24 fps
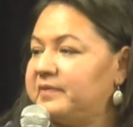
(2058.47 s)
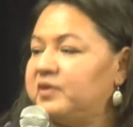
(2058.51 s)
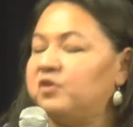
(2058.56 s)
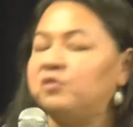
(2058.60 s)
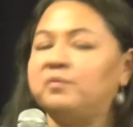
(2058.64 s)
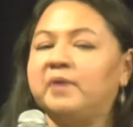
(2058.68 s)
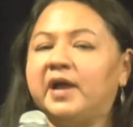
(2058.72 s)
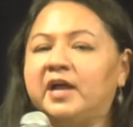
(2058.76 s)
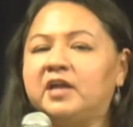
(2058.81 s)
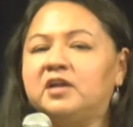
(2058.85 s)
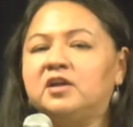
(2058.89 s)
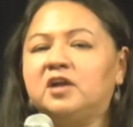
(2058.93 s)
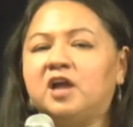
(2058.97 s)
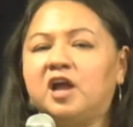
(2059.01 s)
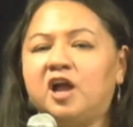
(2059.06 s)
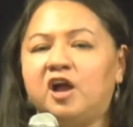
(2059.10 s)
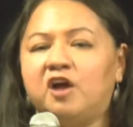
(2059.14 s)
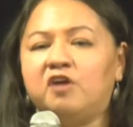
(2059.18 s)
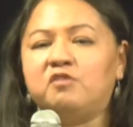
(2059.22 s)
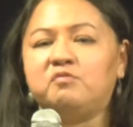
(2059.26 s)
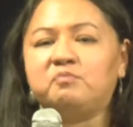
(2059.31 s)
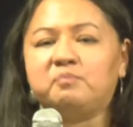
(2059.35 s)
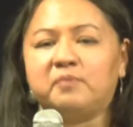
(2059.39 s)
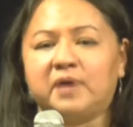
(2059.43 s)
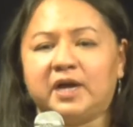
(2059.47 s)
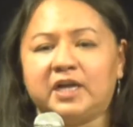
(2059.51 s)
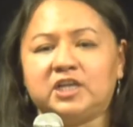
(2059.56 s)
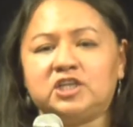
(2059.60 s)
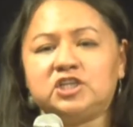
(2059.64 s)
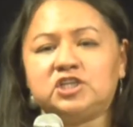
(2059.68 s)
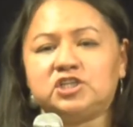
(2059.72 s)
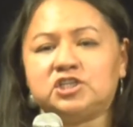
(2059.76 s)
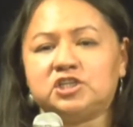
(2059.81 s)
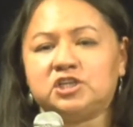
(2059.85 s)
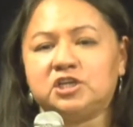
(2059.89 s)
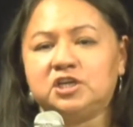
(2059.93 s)
No matter how
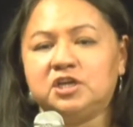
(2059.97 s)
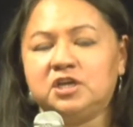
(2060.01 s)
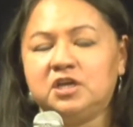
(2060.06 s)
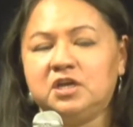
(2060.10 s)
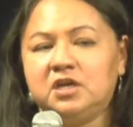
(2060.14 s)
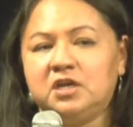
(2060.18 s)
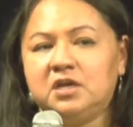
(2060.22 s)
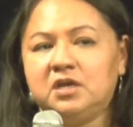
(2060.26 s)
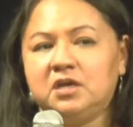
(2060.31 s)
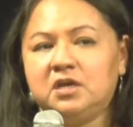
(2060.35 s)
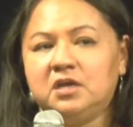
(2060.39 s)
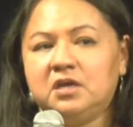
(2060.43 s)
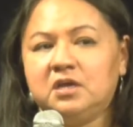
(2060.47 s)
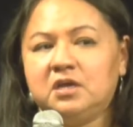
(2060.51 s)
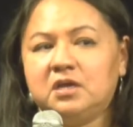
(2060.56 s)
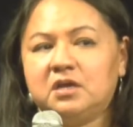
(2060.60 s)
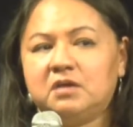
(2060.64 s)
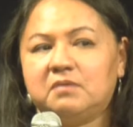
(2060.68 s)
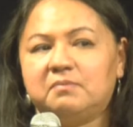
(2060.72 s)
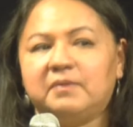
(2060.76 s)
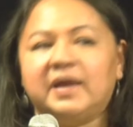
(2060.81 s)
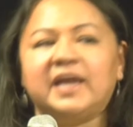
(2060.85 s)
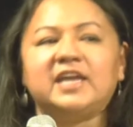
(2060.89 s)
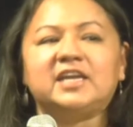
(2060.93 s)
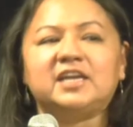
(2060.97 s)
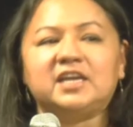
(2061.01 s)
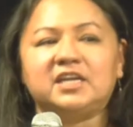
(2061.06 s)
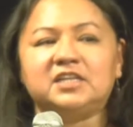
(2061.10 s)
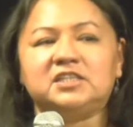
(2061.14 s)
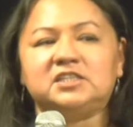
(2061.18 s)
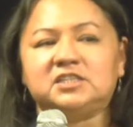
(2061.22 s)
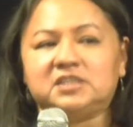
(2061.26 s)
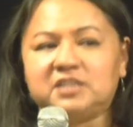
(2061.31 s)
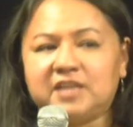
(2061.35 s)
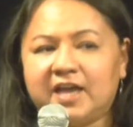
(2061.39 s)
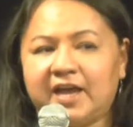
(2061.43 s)
much my
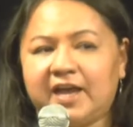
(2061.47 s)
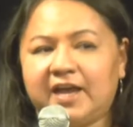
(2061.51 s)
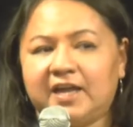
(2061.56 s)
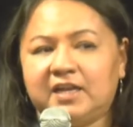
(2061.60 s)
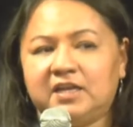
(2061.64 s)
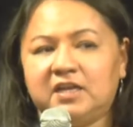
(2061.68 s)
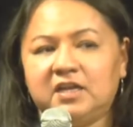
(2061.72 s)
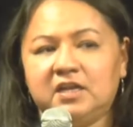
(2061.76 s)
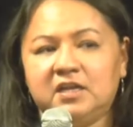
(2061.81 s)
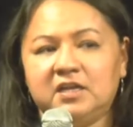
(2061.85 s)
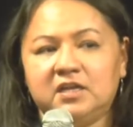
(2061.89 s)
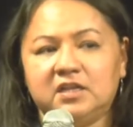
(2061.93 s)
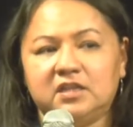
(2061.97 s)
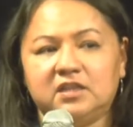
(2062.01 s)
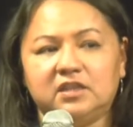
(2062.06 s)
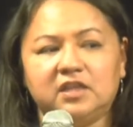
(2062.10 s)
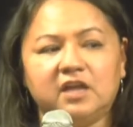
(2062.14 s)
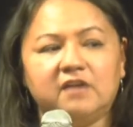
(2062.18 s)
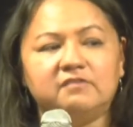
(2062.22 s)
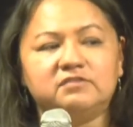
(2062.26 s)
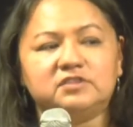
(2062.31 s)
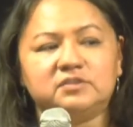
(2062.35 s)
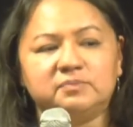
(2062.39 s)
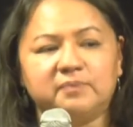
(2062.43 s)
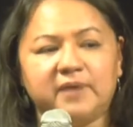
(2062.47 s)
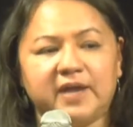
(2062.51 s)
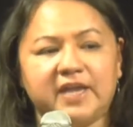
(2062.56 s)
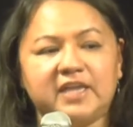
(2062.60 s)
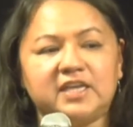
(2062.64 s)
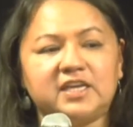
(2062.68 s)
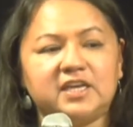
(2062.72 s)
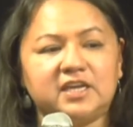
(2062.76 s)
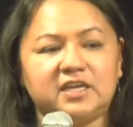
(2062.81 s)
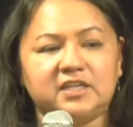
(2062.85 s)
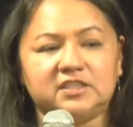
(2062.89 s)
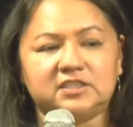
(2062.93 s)
kid's dad loves
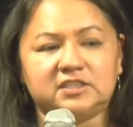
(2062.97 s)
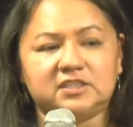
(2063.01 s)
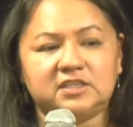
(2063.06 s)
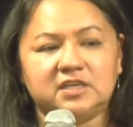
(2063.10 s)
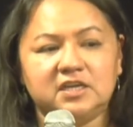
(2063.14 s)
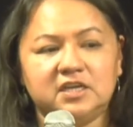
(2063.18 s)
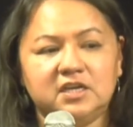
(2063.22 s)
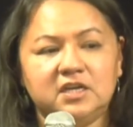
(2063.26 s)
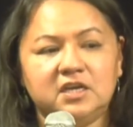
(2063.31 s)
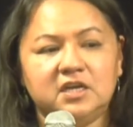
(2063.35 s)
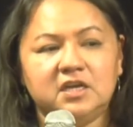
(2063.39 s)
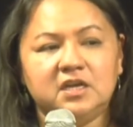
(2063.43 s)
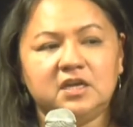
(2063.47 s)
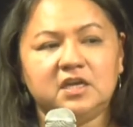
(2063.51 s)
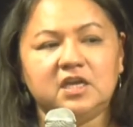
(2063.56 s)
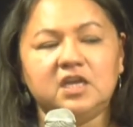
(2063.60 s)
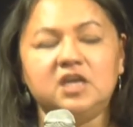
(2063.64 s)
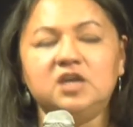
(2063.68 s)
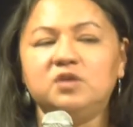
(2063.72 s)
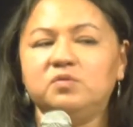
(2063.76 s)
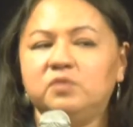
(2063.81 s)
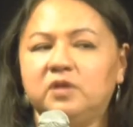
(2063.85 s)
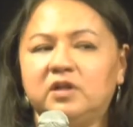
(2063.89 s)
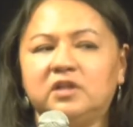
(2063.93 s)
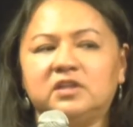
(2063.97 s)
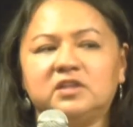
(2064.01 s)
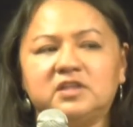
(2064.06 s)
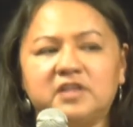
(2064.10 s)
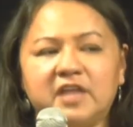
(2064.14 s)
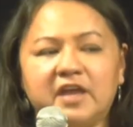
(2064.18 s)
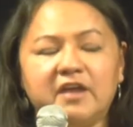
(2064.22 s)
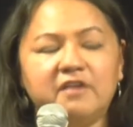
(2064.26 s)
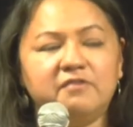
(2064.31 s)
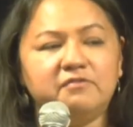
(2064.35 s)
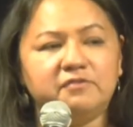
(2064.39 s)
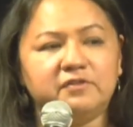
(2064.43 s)
my kids, he will
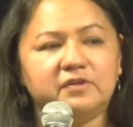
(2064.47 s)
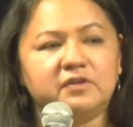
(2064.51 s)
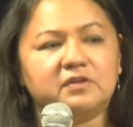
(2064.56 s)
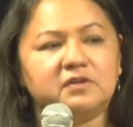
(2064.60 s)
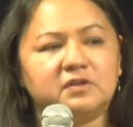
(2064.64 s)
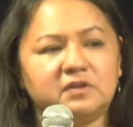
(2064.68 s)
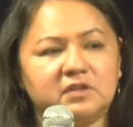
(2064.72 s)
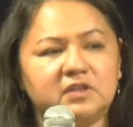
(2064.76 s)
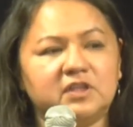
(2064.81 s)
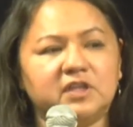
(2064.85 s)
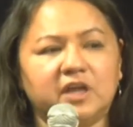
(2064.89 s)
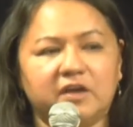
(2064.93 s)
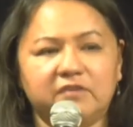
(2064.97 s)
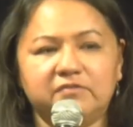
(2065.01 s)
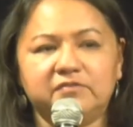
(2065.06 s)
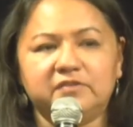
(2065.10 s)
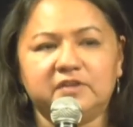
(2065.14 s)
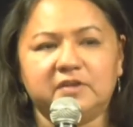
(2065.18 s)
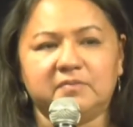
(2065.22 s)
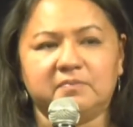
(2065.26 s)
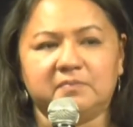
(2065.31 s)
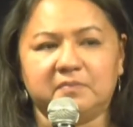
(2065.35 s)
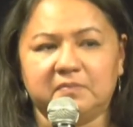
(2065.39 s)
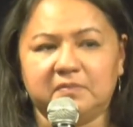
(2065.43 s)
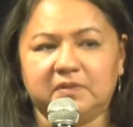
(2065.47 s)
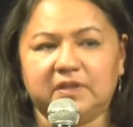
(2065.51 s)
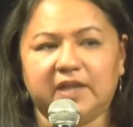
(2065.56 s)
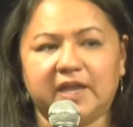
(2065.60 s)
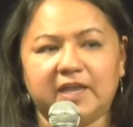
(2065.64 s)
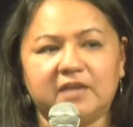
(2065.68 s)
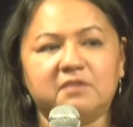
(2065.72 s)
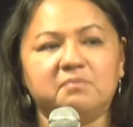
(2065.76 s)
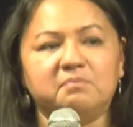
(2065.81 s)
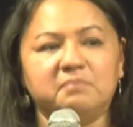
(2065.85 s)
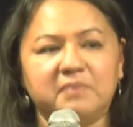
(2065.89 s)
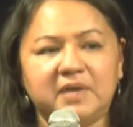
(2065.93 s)
never love them
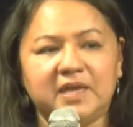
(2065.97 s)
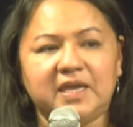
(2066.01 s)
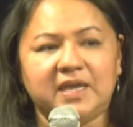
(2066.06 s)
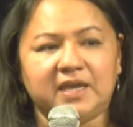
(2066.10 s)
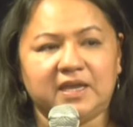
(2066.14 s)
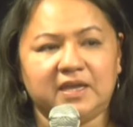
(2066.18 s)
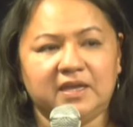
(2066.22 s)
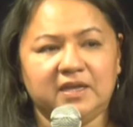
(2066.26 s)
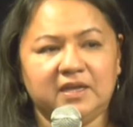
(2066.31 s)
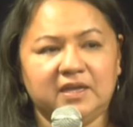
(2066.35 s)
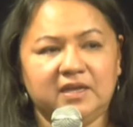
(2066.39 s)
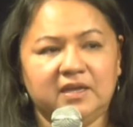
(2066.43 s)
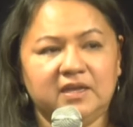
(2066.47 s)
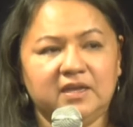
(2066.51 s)
like me.